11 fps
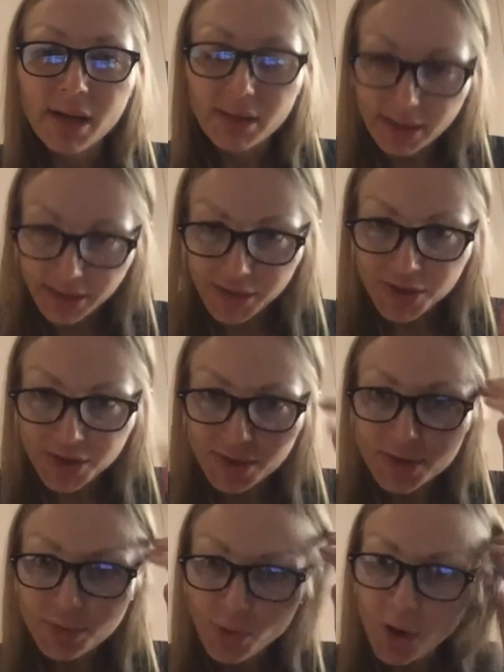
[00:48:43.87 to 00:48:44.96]
and
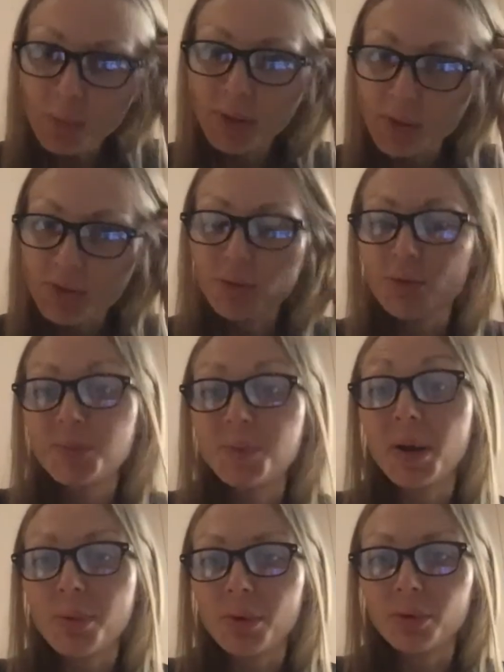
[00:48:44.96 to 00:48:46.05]
clinicians to come and also to speak
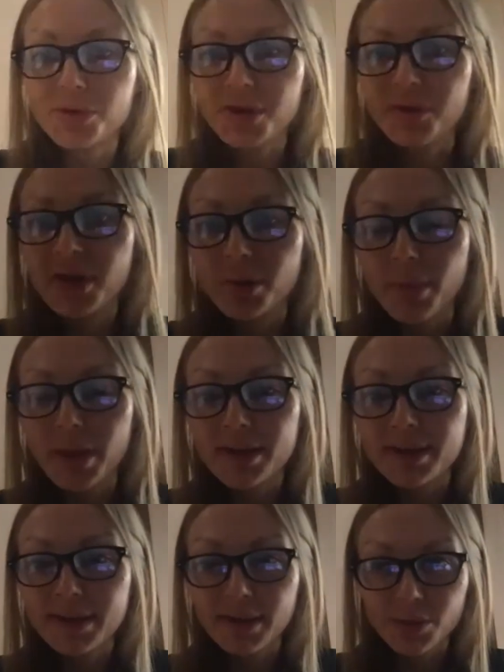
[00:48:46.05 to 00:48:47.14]
about longevity
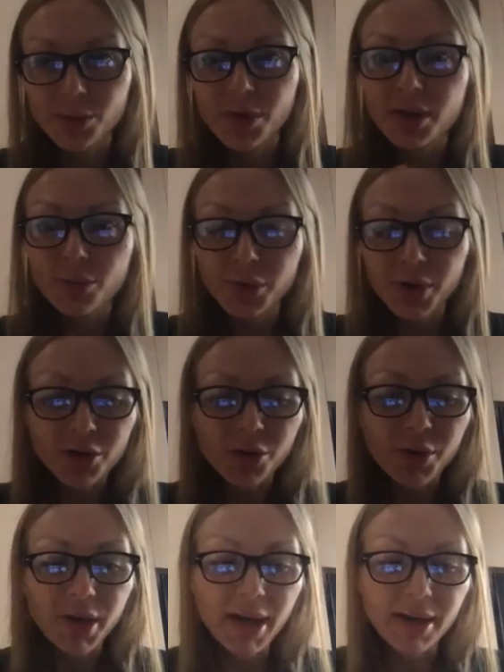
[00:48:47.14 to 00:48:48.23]
medicine. We, we are
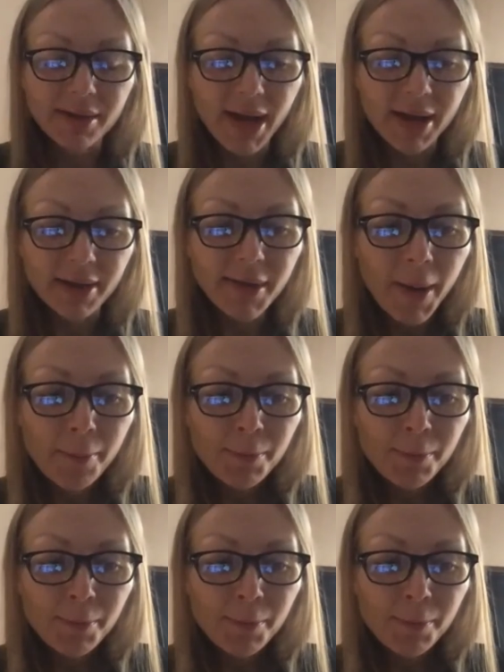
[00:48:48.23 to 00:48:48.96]
going hand in hand.